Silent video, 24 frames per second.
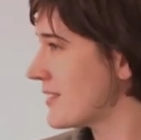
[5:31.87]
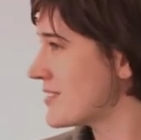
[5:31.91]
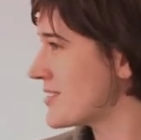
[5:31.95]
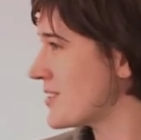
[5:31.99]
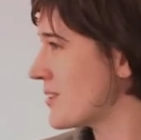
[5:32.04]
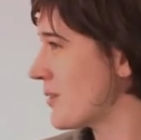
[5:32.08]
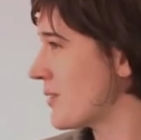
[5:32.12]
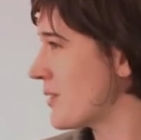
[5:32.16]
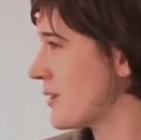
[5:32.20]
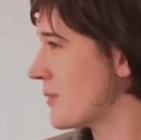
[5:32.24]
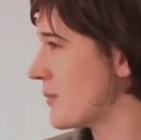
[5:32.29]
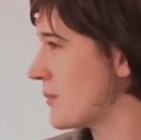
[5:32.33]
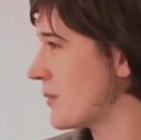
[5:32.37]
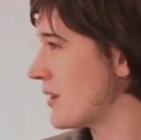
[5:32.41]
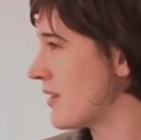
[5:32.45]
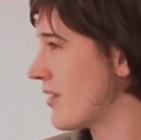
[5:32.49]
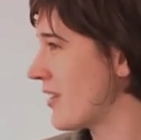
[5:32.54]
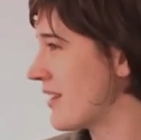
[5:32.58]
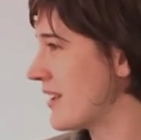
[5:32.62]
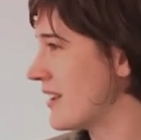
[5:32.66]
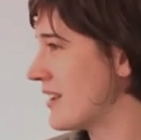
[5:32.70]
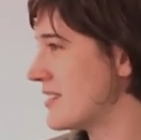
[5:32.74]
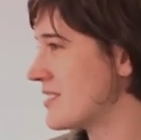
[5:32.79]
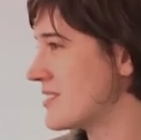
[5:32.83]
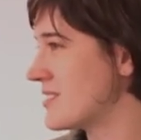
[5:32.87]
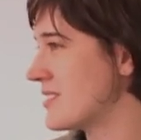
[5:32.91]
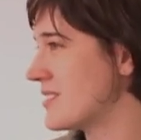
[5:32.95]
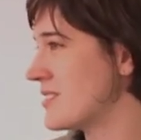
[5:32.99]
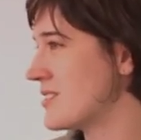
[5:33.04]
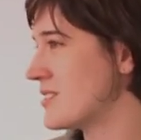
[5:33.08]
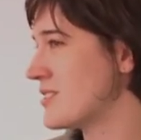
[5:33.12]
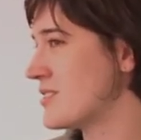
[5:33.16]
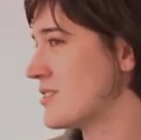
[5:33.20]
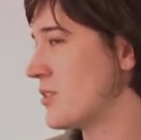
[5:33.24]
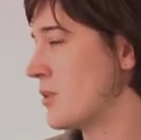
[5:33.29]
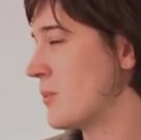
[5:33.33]
and so there really
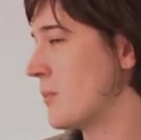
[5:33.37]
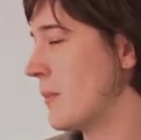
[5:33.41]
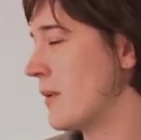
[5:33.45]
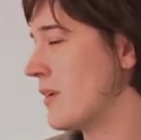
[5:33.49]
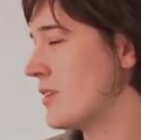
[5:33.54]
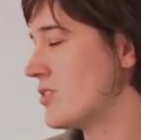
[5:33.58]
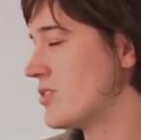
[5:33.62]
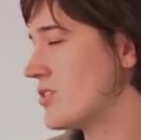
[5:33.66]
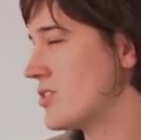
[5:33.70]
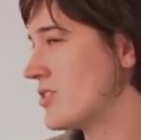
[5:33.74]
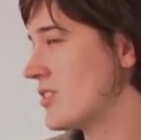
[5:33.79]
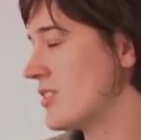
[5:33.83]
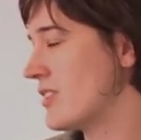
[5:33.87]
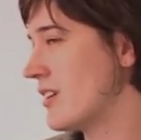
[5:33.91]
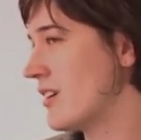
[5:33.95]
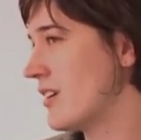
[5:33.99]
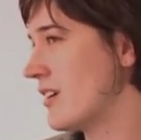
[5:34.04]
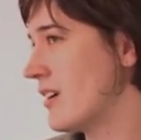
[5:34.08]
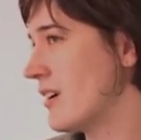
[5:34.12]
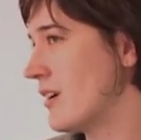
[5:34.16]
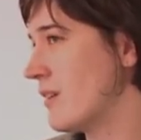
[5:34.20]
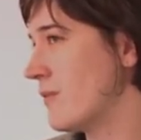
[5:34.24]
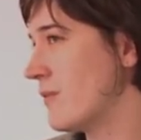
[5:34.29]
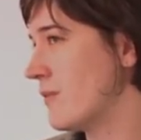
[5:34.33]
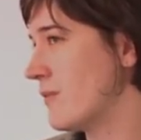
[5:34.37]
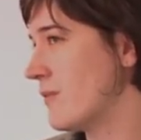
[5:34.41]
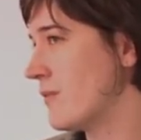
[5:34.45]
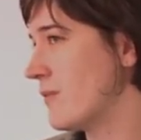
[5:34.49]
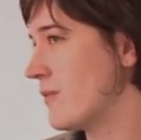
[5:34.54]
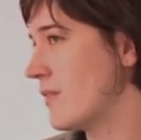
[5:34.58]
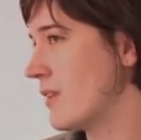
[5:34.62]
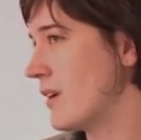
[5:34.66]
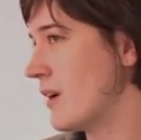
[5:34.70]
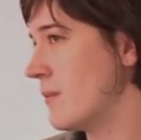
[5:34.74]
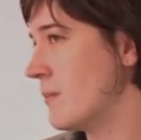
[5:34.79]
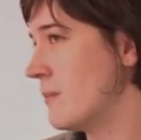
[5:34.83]
isn't so much of
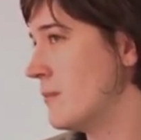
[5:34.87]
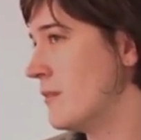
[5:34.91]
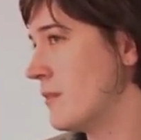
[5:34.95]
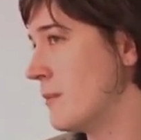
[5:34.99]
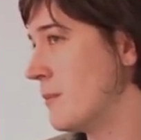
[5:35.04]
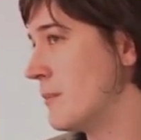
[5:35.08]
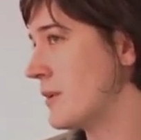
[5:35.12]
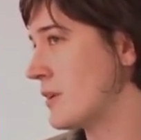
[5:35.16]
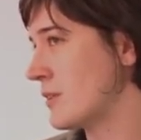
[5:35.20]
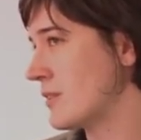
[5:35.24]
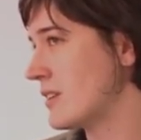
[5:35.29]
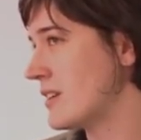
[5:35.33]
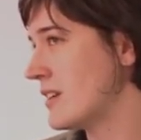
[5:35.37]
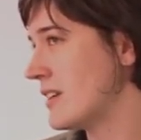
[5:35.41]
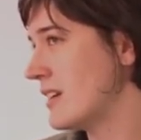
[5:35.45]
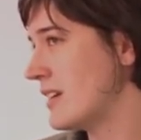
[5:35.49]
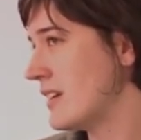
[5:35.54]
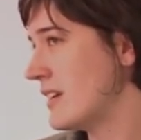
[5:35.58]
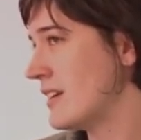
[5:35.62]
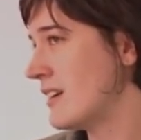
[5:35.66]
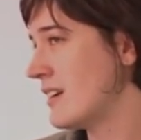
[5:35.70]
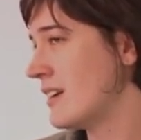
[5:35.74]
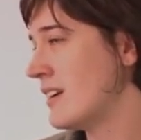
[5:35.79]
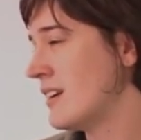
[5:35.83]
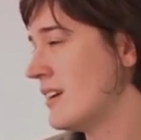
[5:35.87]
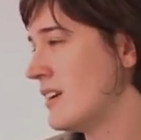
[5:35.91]
the ability